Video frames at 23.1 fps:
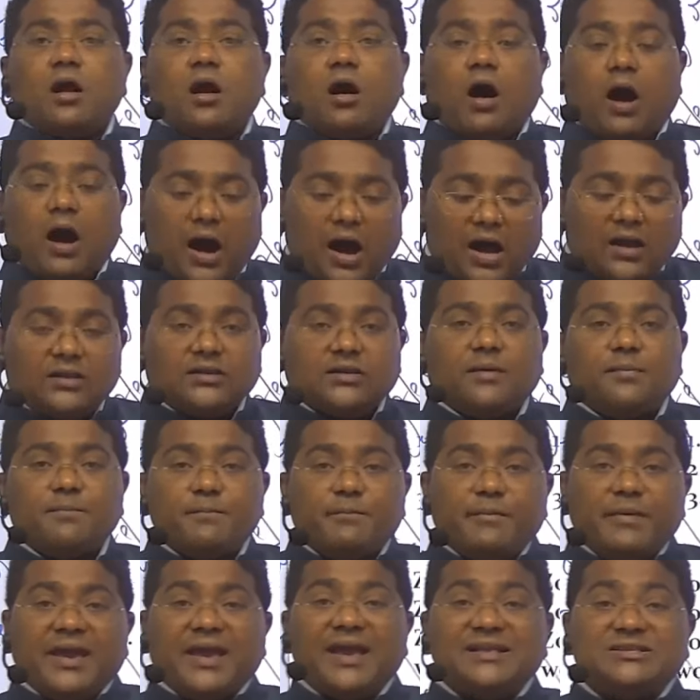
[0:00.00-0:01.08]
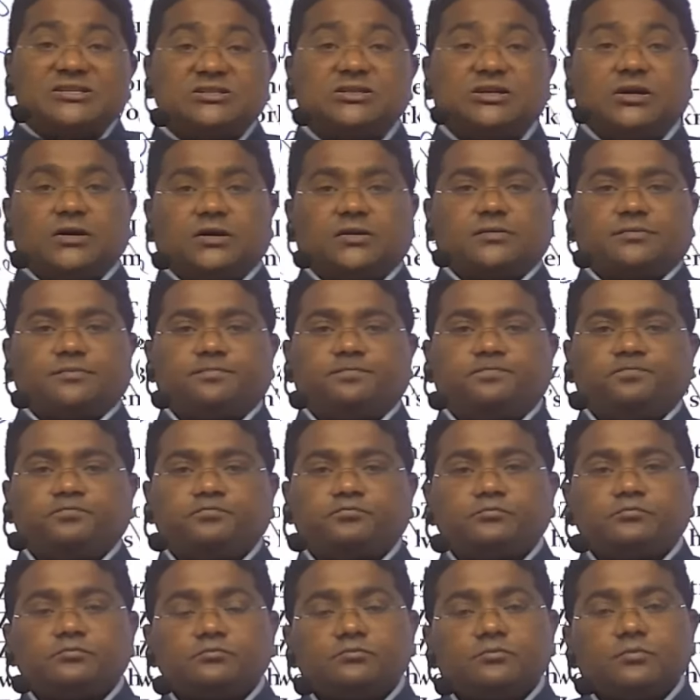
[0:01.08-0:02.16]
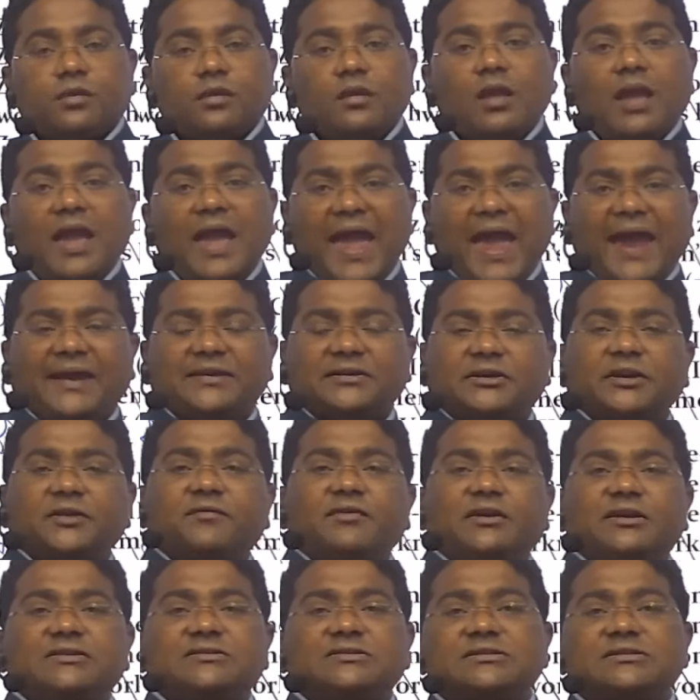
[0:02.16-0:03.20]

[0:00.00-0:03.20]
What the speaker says: all the major activities